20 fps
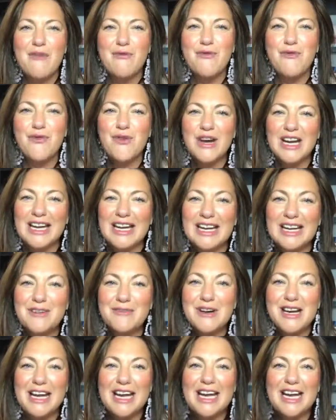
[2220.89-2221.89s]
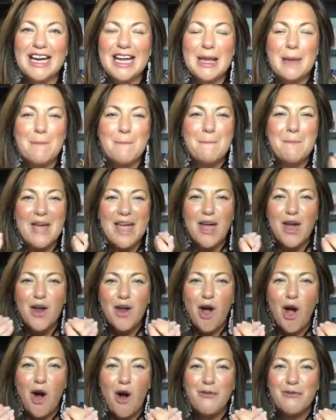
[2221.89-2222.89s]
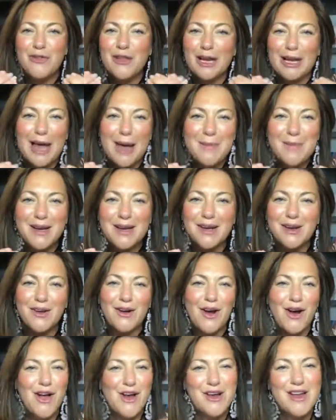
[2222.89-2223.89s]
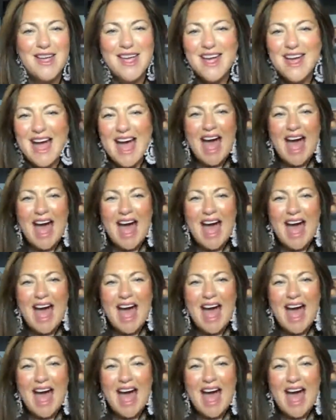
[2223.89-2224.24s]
that have really, really bitten off the lemon and gone,